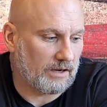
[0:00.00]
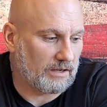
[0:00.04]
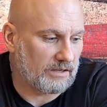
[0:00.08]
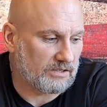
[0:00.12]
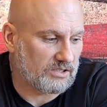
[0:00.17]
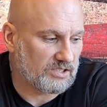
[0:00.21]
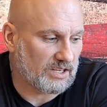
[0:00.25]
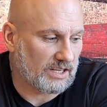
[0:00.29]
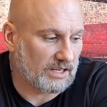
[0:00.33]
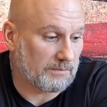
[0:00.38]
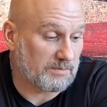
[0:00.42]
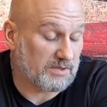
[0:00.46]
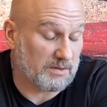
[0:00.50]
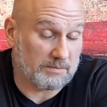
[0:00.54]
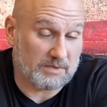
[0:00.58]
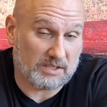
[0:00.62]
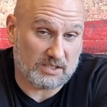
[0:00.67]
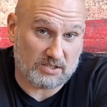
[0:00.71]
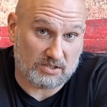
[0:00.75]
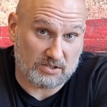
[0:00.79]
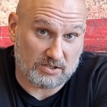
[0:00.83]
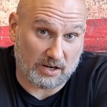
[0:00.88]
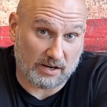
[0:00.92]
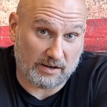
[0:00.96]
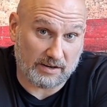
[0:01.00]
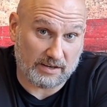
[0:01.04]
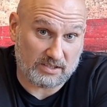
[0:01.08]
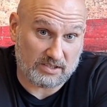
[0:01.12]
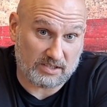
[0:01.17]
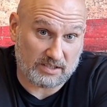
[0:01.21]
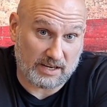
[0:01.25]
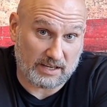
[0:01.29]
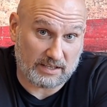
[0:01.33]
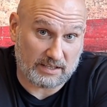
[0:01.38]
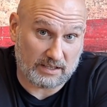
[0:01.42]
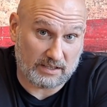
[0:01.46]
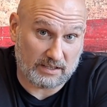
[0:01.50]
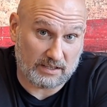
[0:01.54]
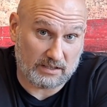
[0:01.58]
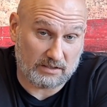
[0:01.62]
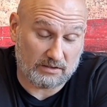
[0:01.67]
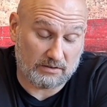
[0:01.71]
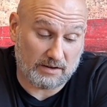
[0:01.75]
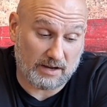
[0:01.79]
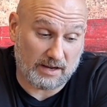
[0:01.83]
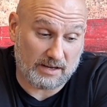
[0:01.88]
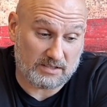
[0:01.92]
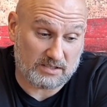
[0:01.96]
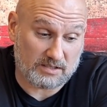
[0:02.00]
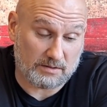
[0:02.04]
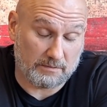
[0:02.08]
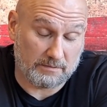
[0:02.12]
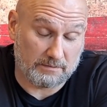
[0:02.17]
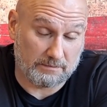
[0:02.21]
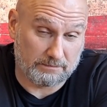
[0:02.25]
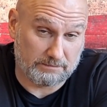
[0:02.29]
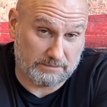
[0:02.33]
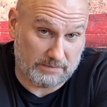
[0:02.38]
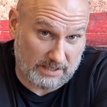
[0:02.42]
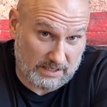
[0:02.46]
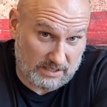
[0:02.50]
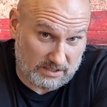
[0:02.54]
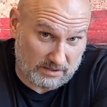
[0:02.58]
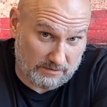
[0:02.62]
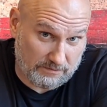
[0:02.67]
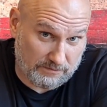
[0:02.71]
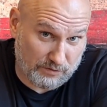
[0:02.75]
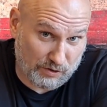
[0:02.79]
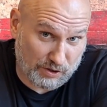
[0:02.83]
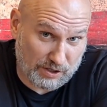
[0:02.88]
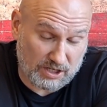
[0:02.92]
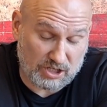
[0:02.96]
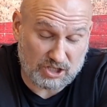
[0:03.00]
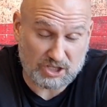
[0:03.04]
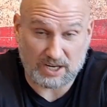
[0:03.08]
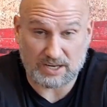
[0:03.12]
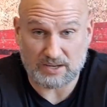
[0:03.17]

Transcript: set up some decent targets, and I can get you guys some decent footage.